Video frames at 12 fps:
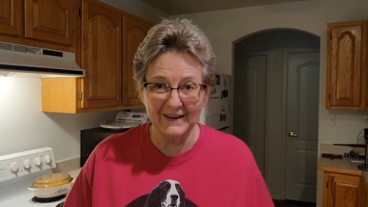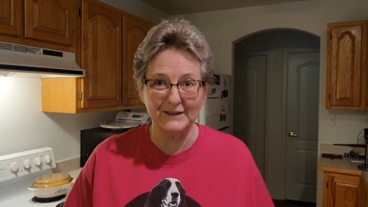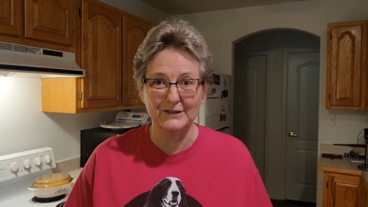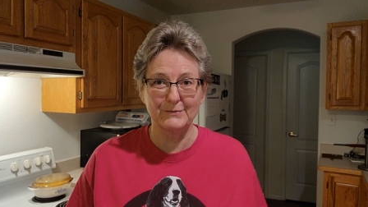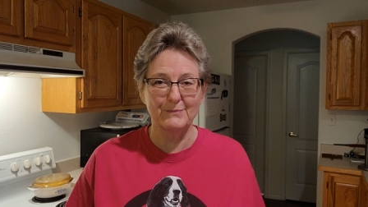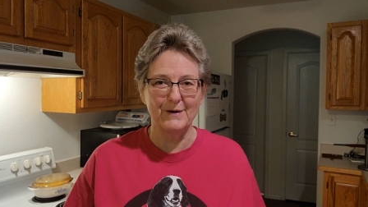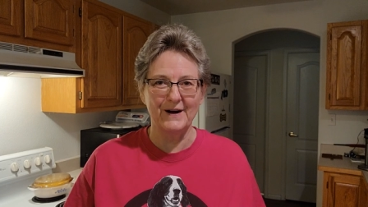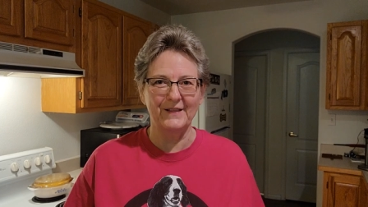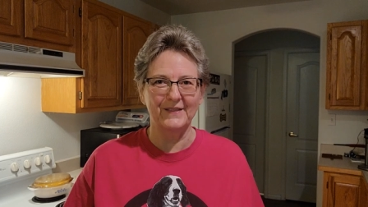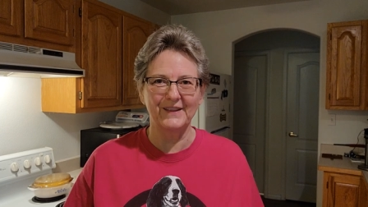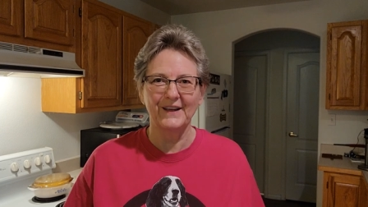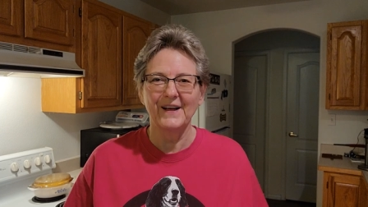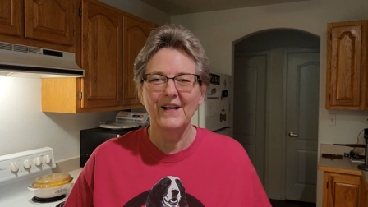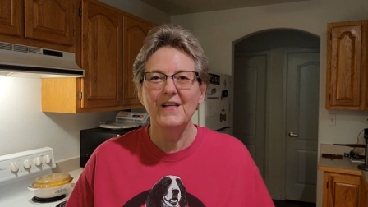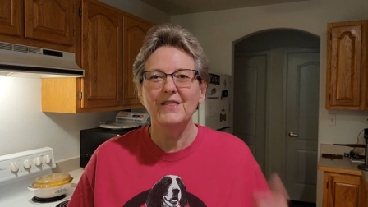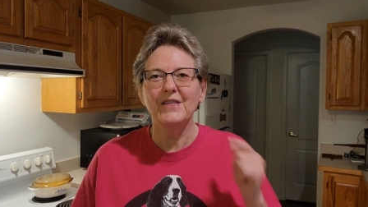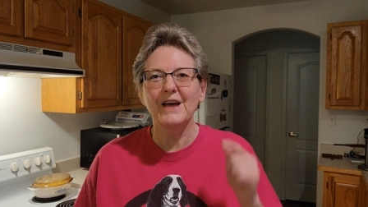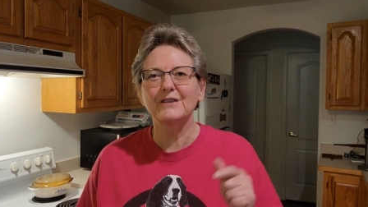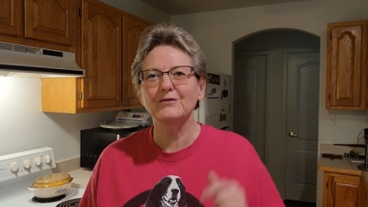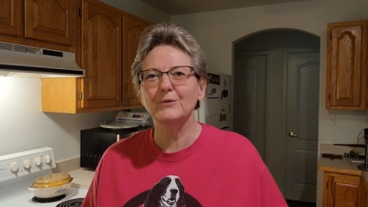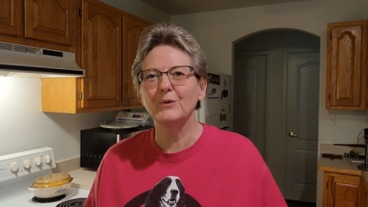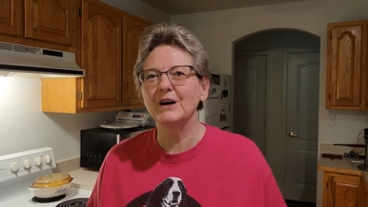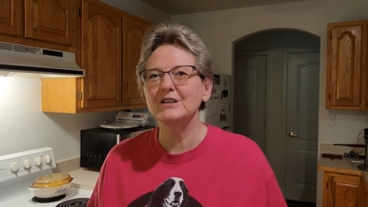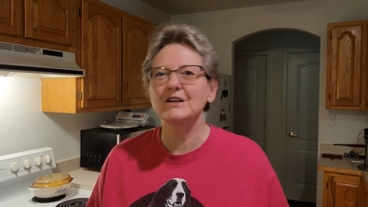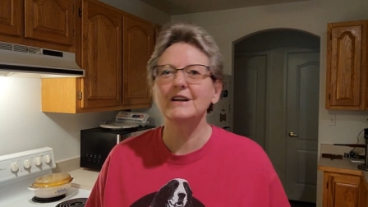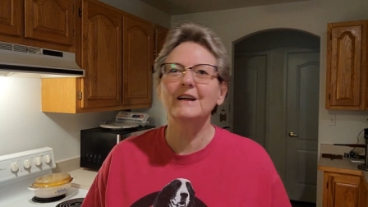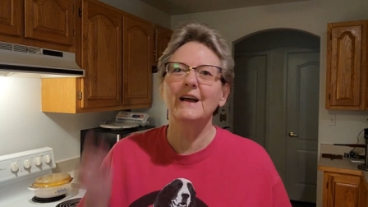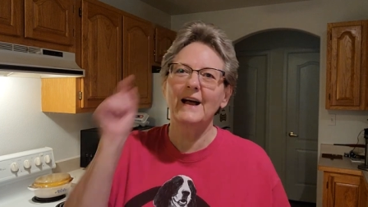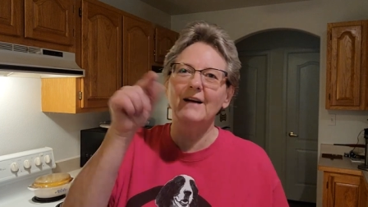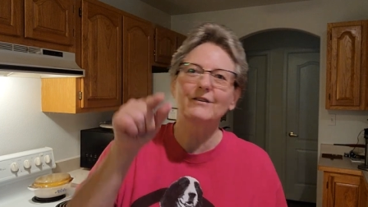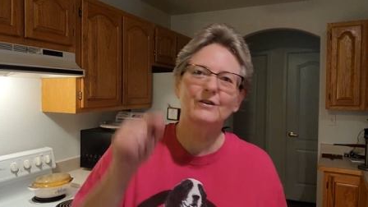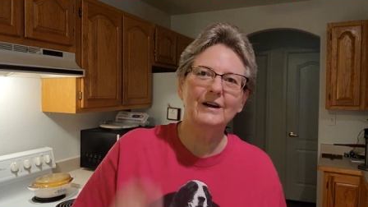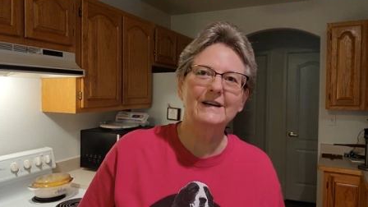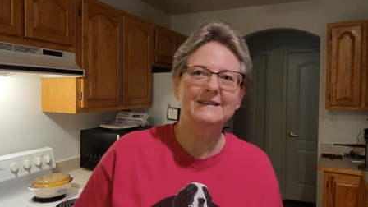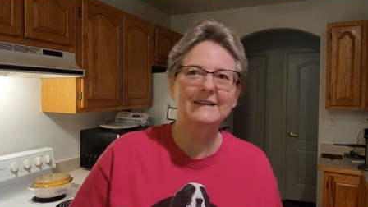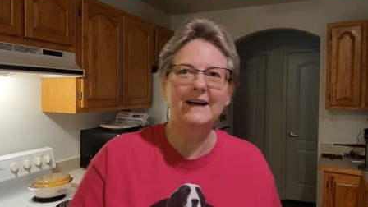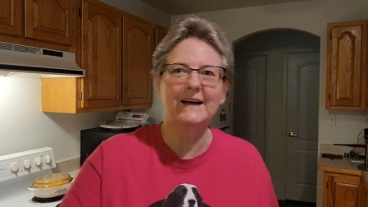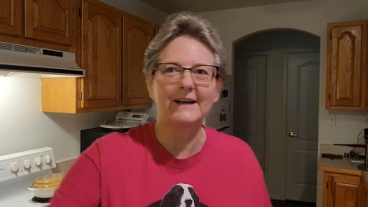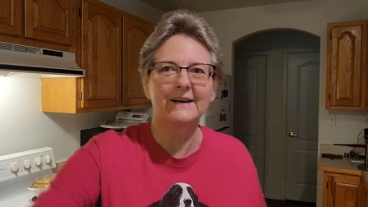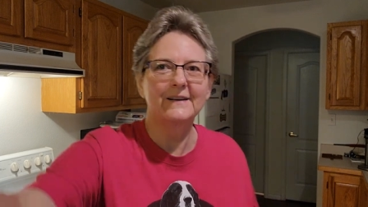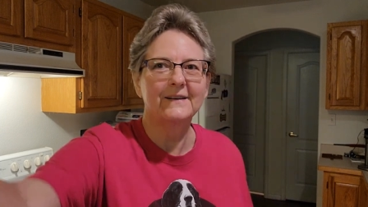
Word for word: next month. Thanks for watching. Have a great day.